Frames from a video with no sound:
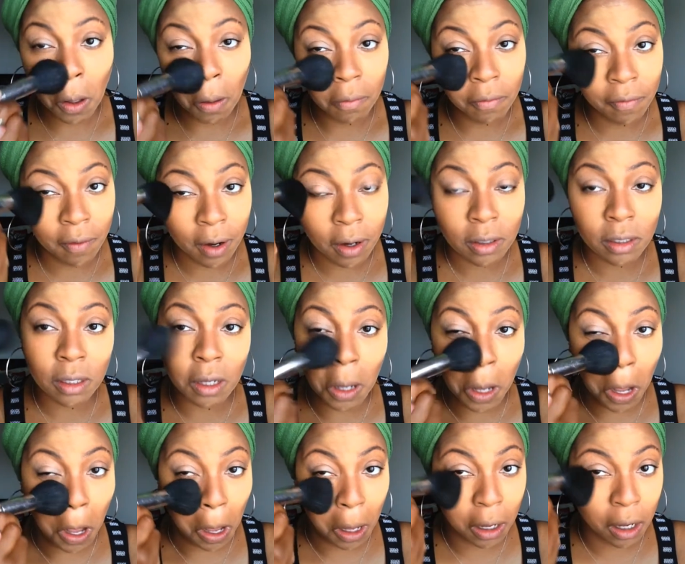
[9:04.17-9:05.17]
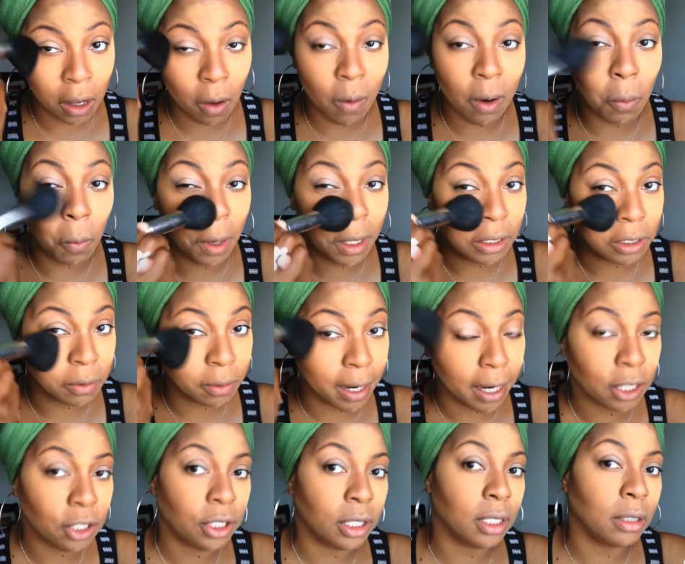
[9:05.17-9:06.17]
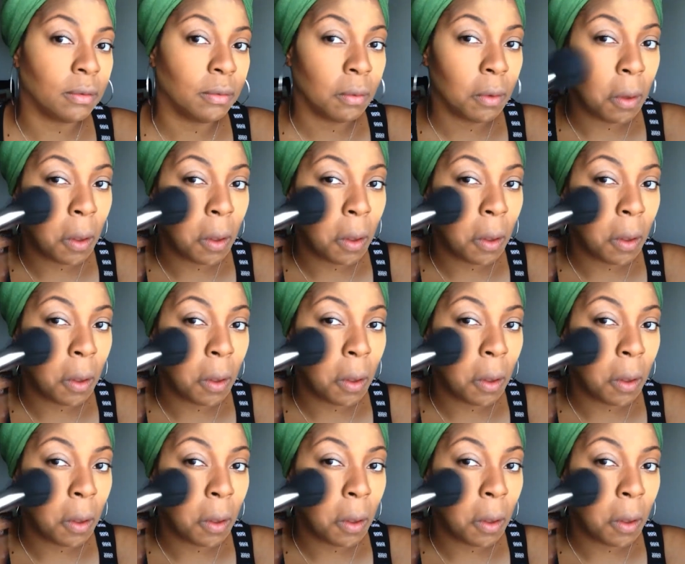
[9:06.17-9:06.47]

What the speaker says: First, go in one direction.